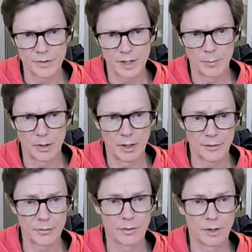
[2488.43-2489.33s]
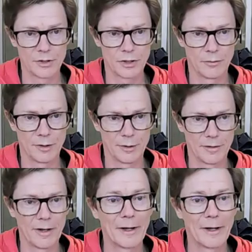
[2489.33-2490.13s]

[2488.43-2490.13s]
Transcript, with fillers: For example, electrical engineering here.